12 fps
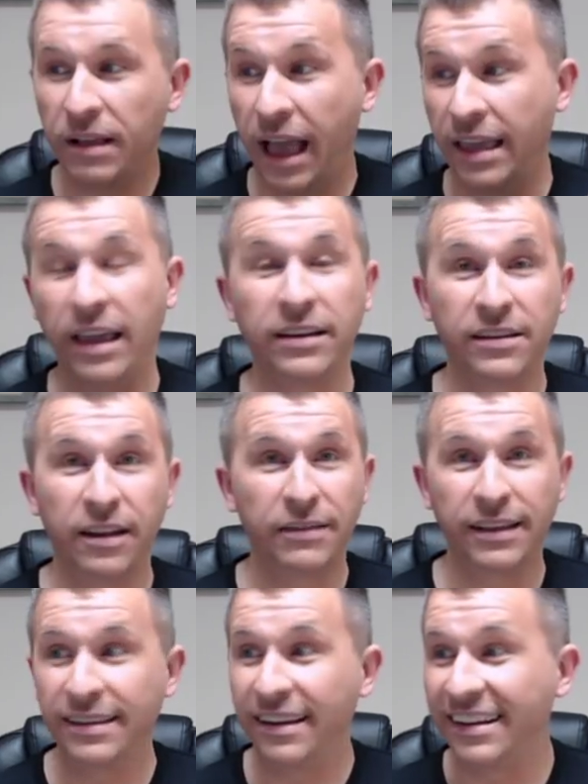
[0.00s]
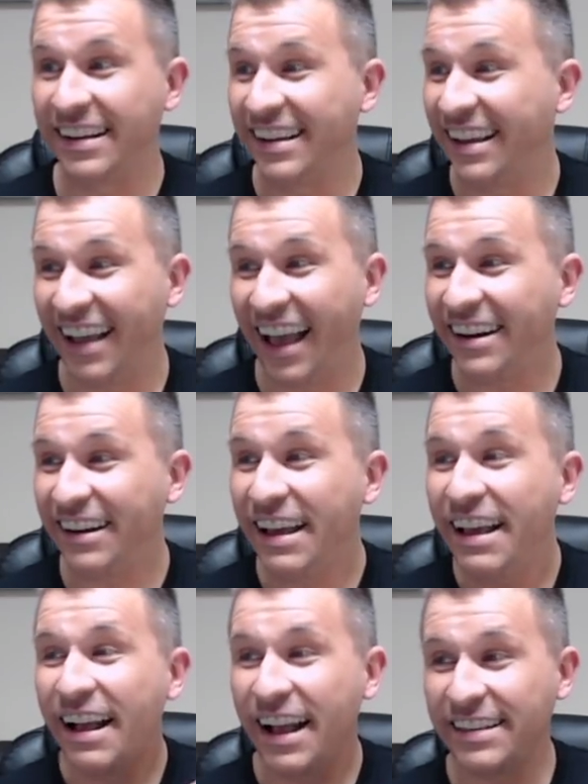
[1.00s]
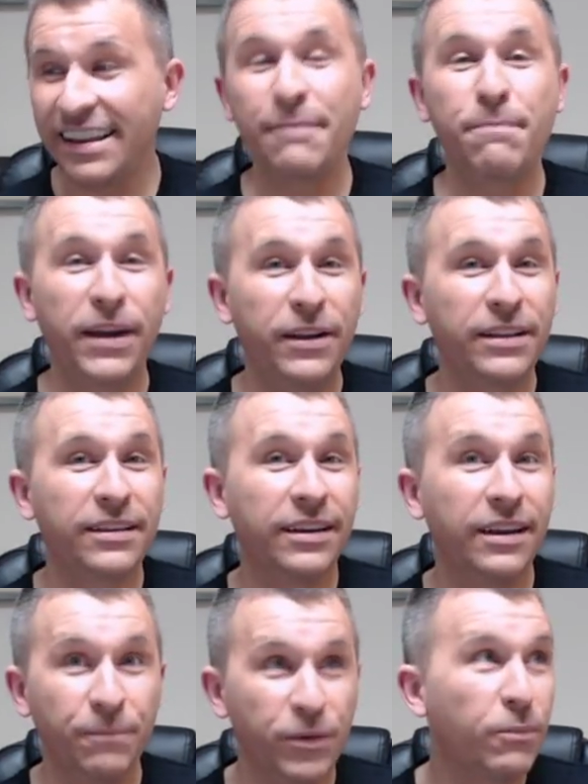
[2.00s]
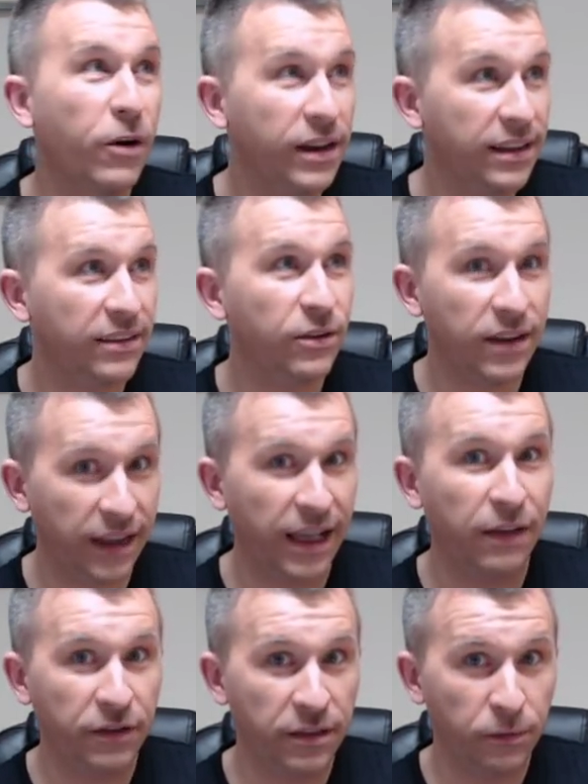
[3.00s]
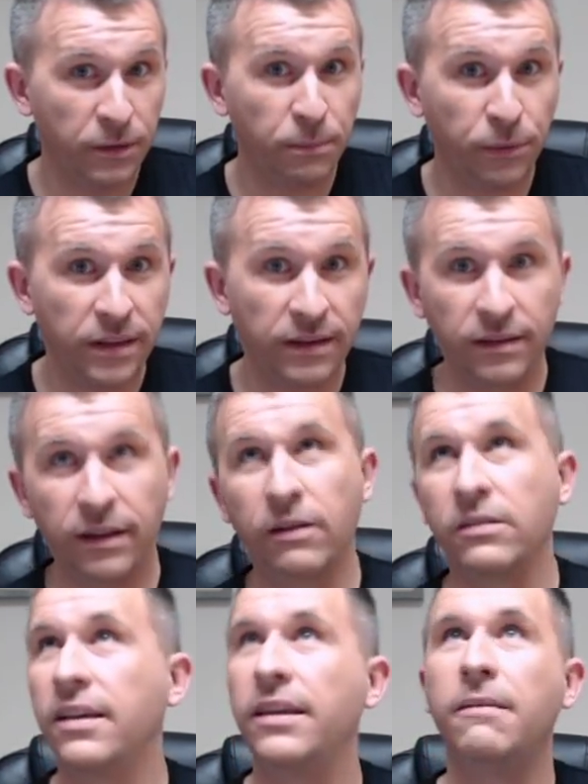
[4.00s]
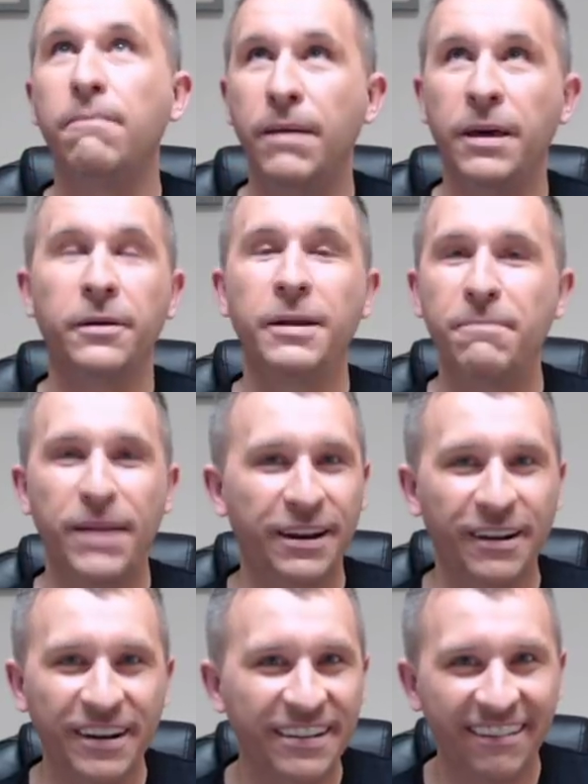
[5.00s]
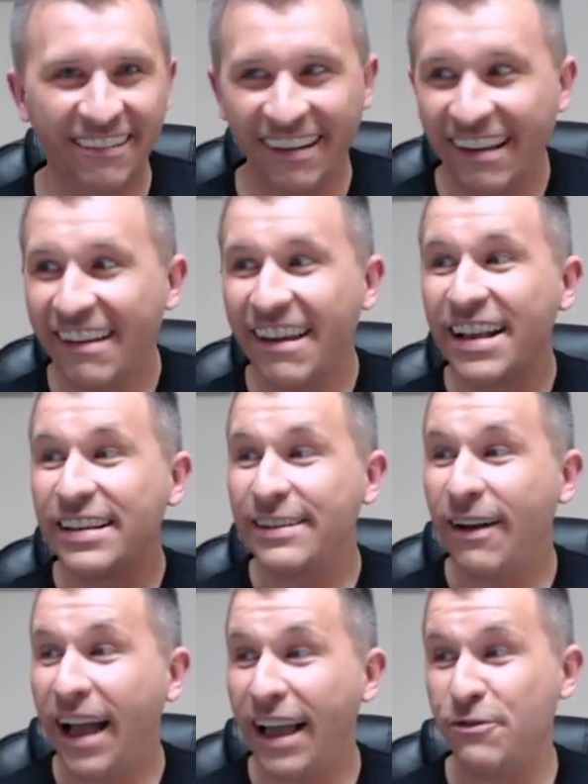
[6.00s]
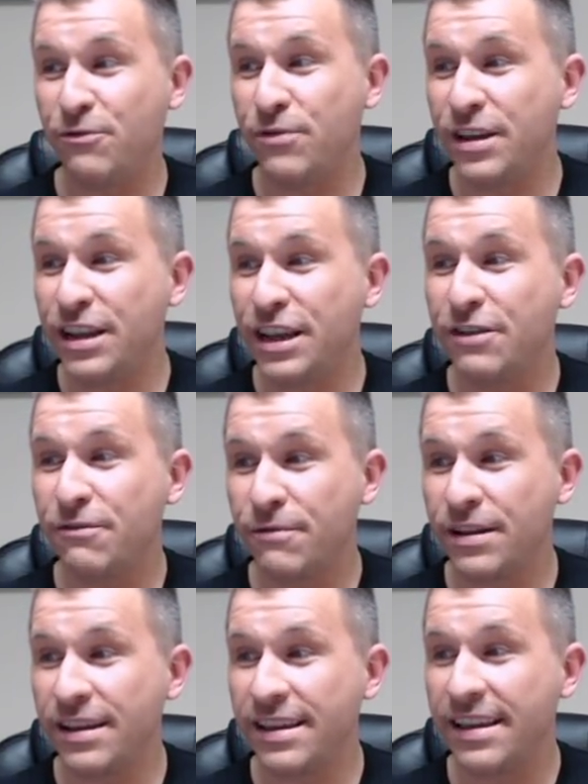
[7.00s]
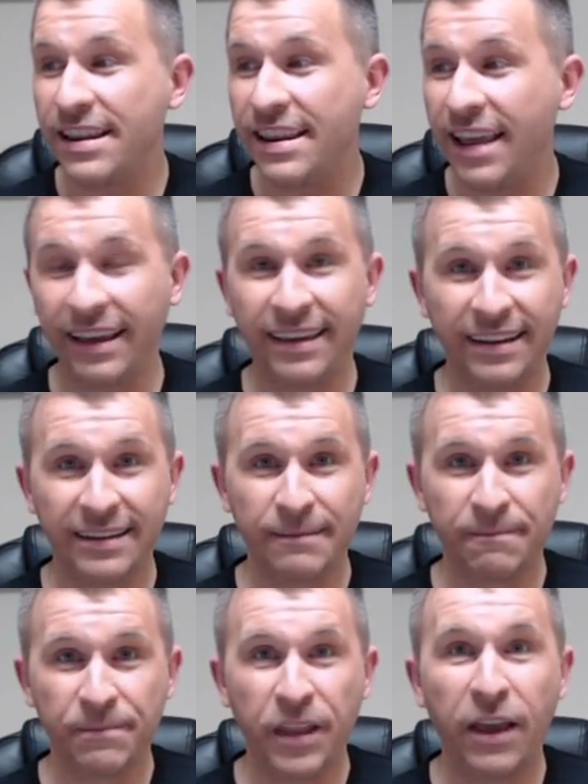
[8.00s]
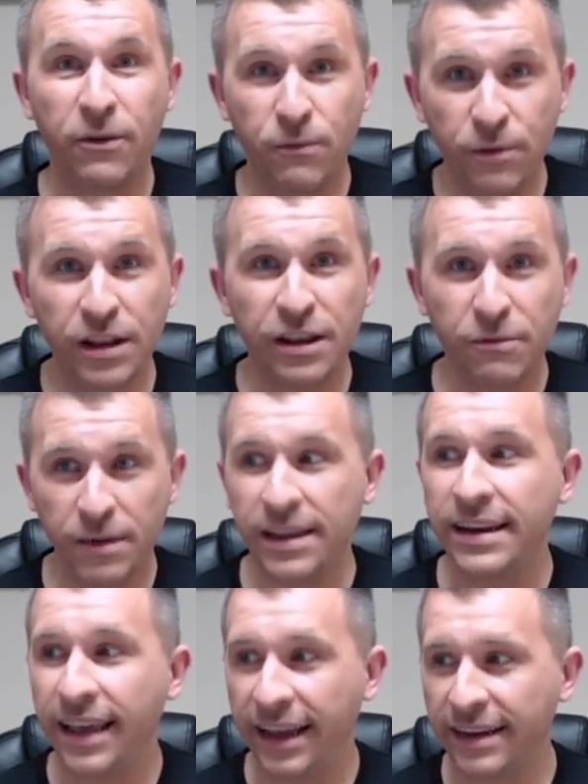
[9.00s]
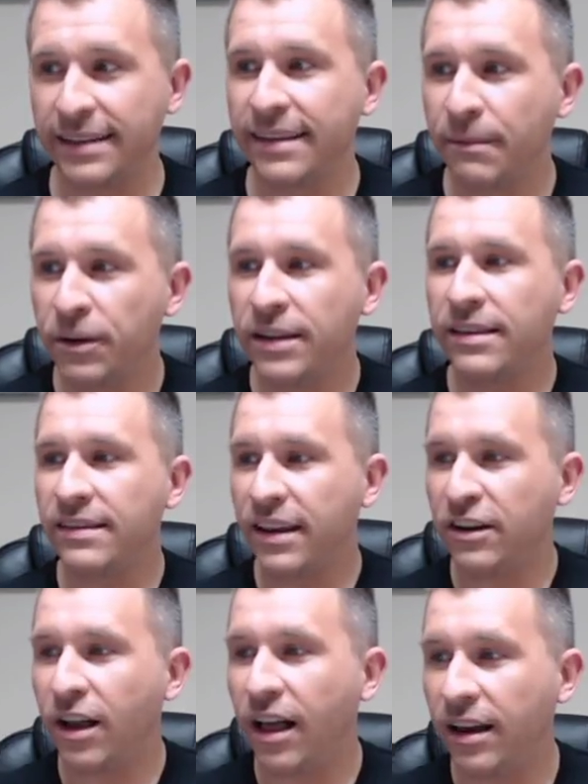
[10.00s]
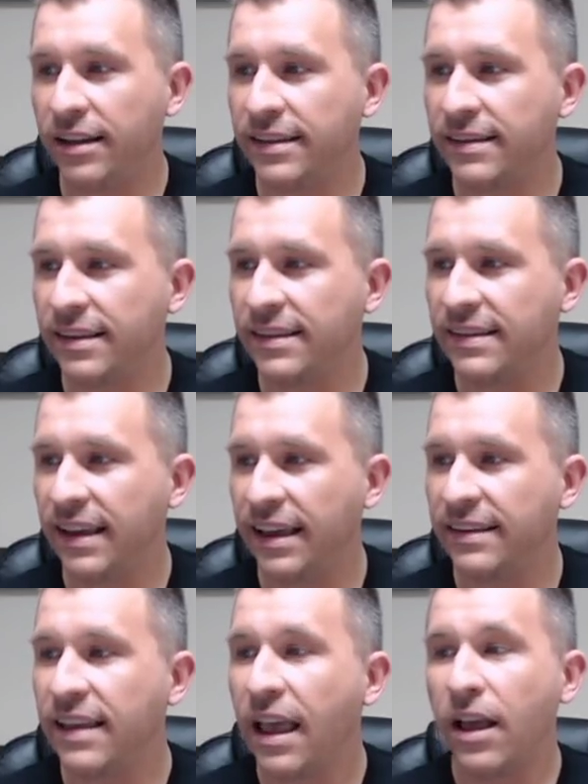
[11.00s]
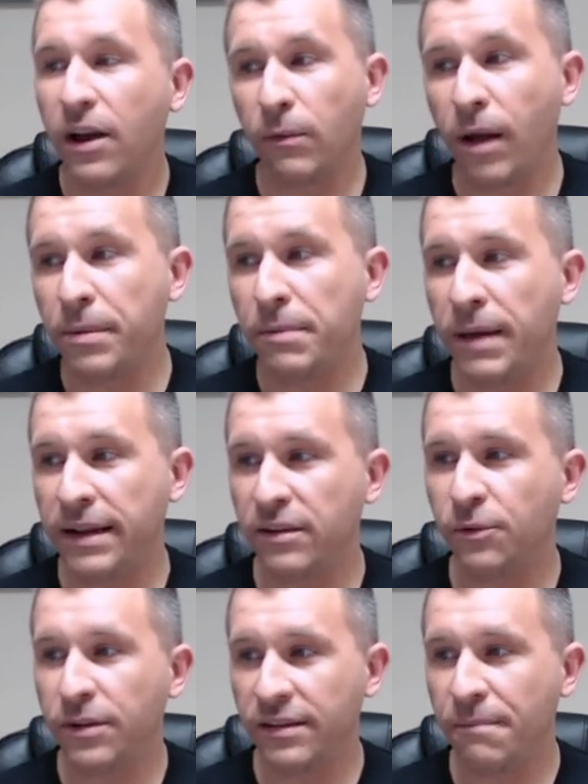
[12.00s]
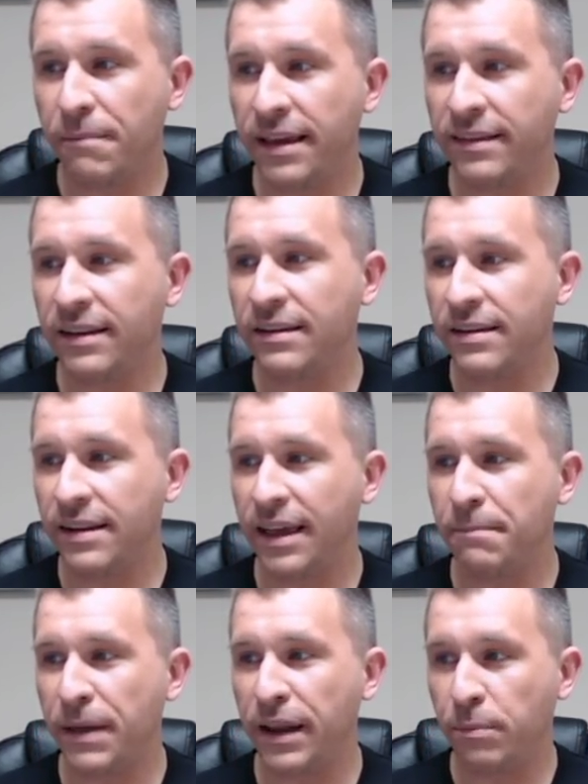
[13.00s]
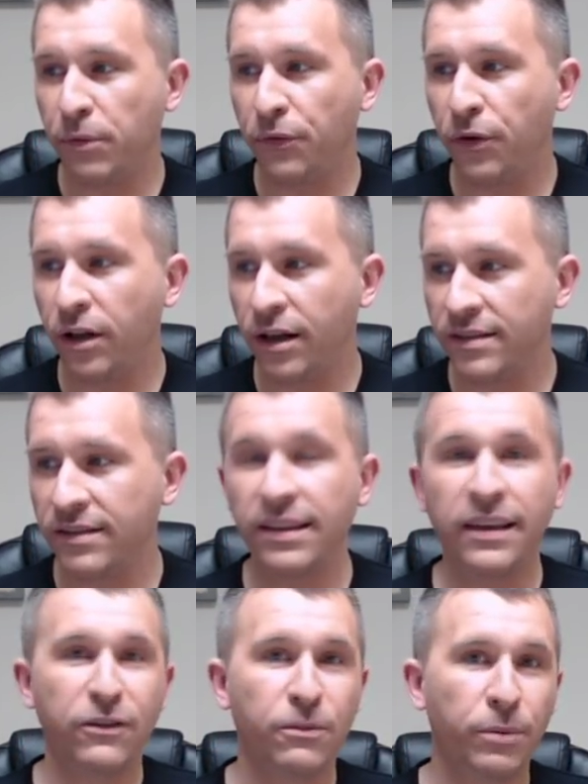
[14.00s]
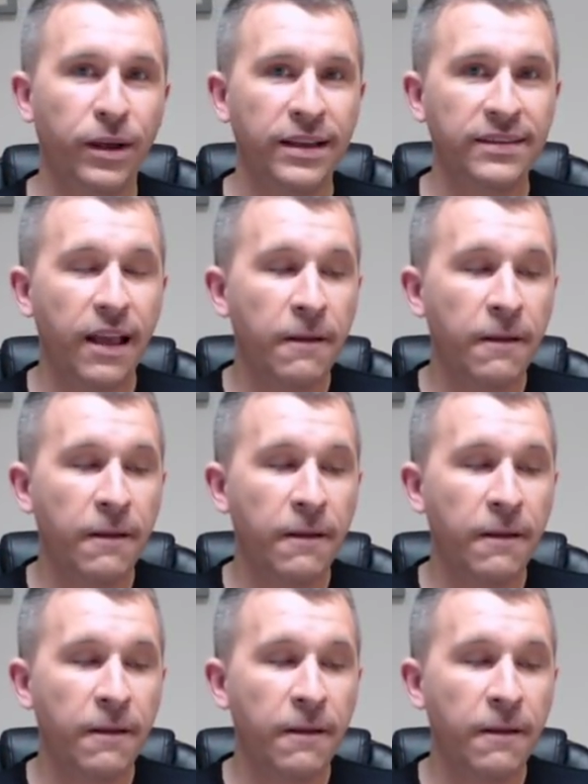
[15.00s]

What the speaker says: I just love that song. I don't know. It's get better. The more I listen to it, like after the reprise, I was like, oh, it's getting better and better. So I really, really like it. I really, really like it. And someone in the chat, Collins, says, Robin Bengtsson was amazing tonight, but I prefer Constellation Prize.